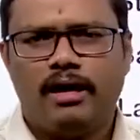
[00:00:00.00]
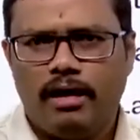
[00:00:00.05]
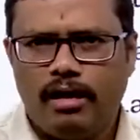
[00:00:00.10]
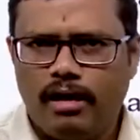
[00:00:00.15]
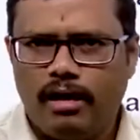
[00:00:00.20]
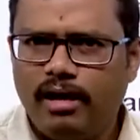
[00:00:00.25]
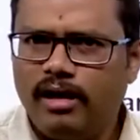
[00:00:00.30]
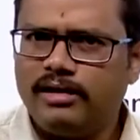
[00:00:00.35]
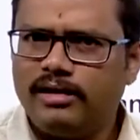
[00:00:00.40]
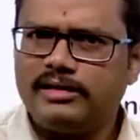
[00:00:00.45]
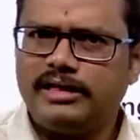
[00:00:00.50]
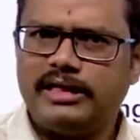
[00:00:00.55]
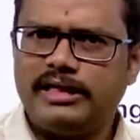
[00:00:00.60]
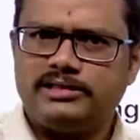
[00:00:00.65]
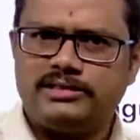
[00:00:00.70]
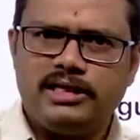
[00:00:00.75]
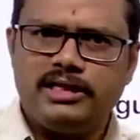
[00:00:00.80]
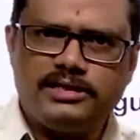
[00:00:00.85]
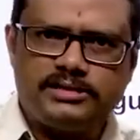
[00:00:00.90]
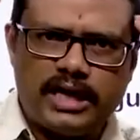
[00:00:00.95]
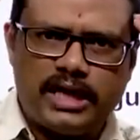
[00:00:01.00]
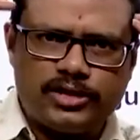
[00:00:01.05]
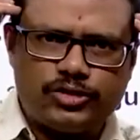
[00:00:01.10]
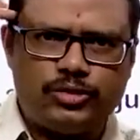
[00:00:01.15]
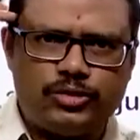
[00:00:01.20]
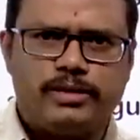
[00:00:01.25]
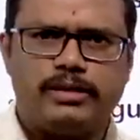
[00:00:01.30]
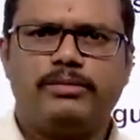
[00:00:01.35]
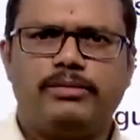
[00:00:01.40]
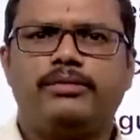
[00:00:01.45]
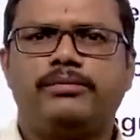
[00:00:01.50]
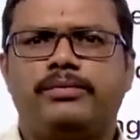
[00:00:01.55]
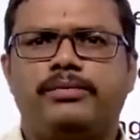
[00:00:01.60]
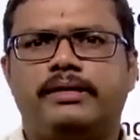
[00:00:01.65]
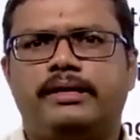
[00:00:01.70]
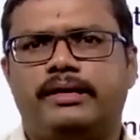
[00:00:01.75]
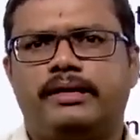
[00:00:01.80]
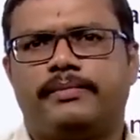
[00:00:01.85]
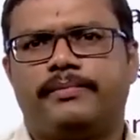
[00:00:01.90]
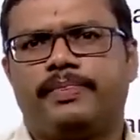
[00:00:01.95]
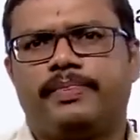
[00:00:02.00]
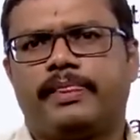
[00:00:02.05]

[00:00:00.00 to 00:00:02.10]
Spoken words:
all these things has to be remembered.